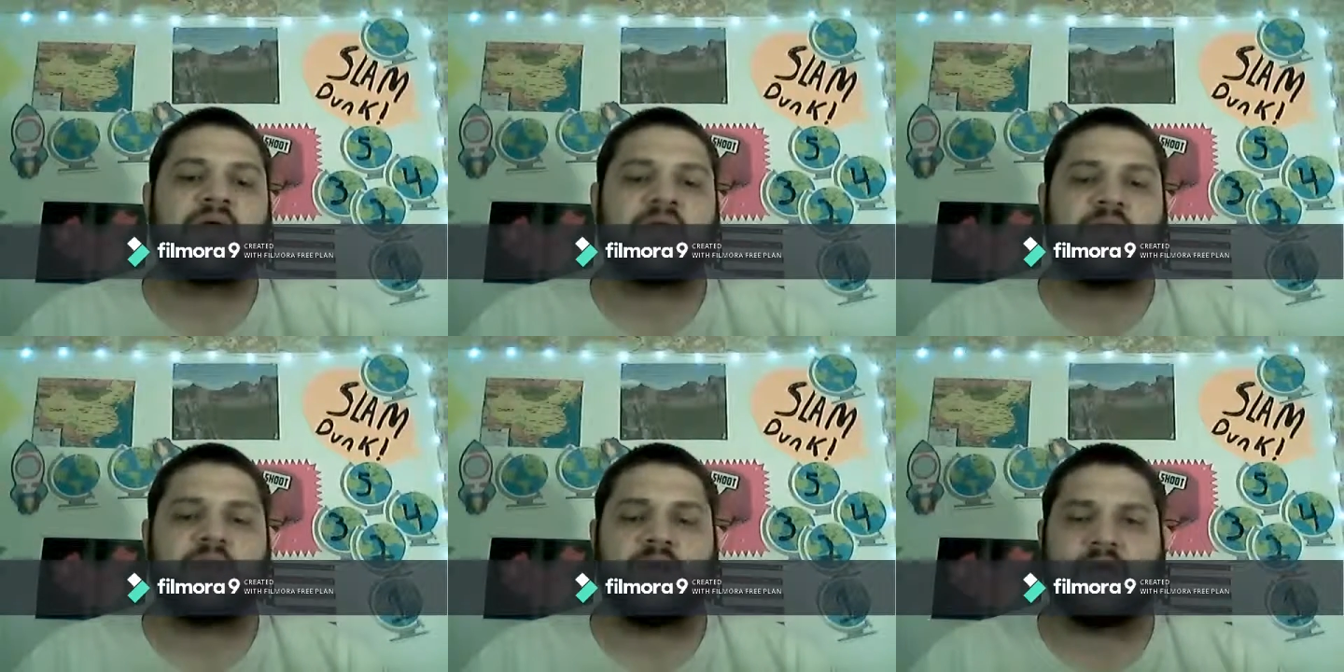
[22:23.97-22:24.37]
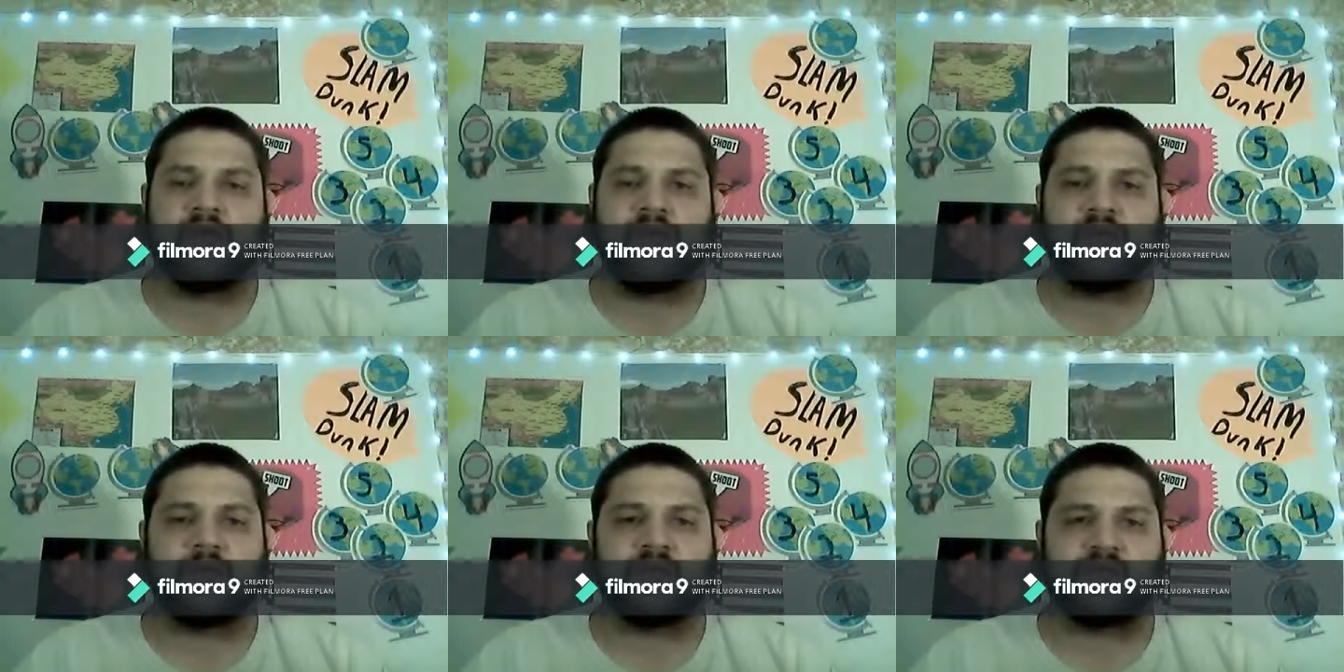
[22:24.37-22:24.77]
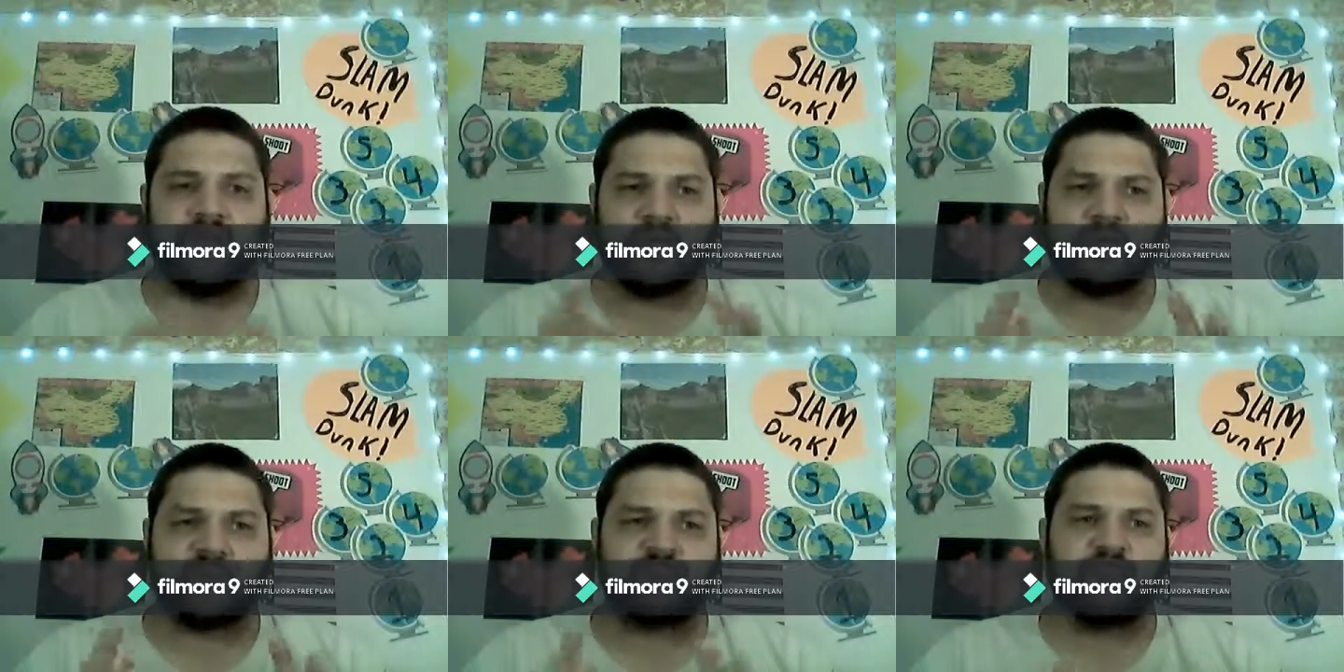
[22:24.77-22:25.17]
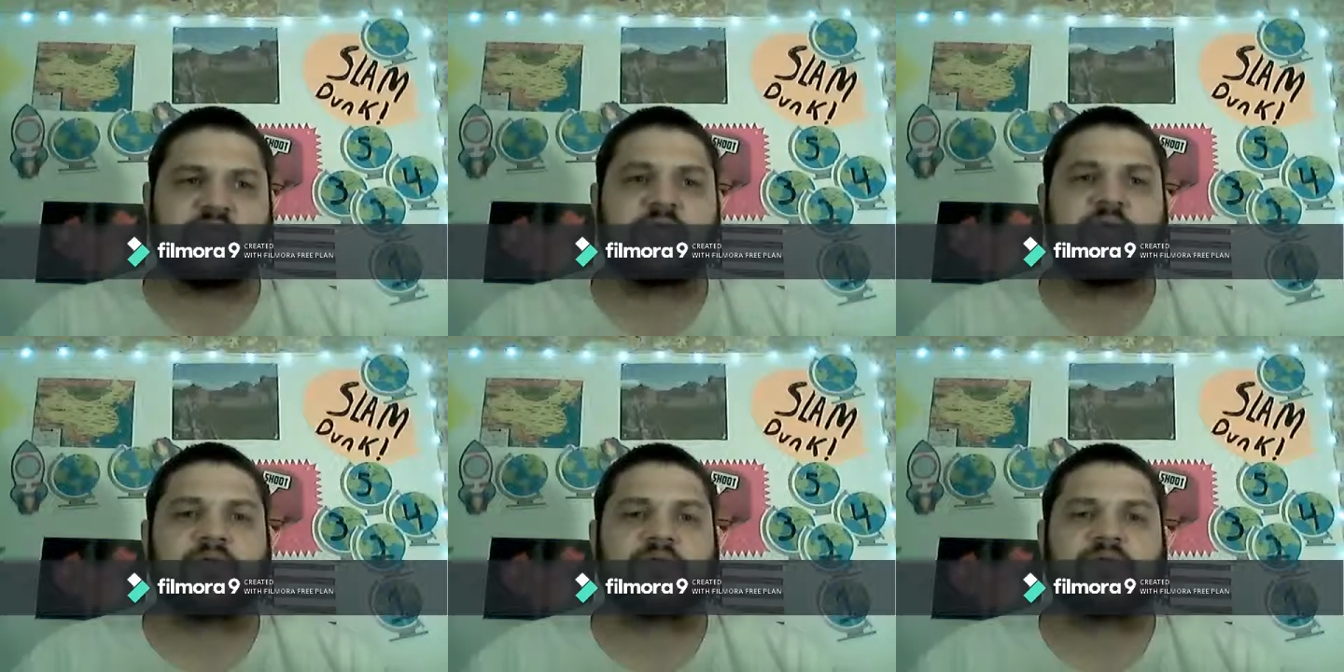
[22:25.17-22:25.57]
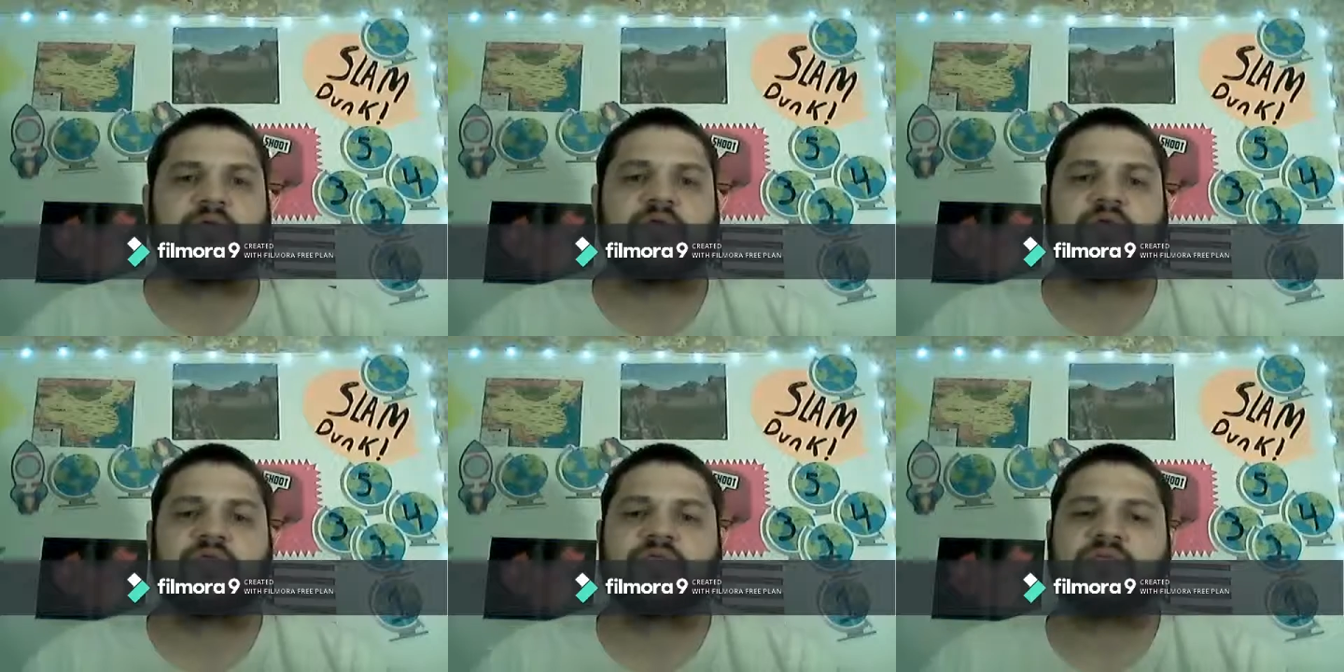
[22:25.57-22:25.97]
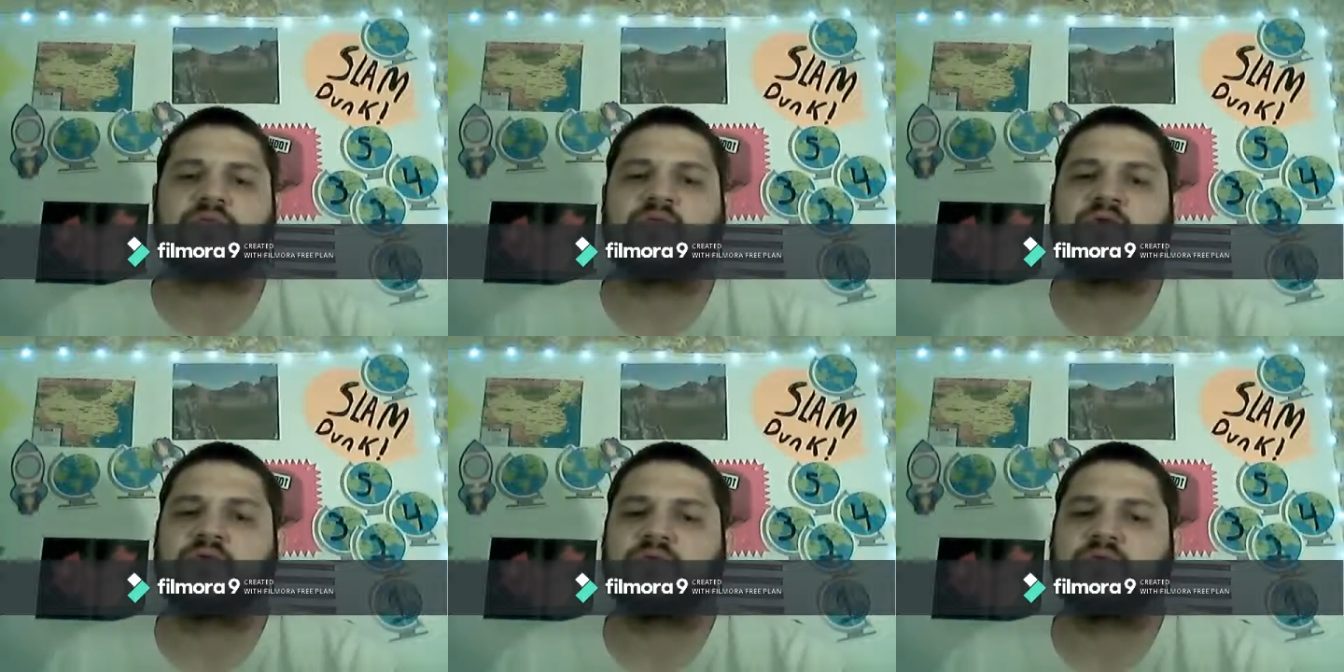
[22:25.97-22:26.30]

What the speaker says: and I'm sure to post those.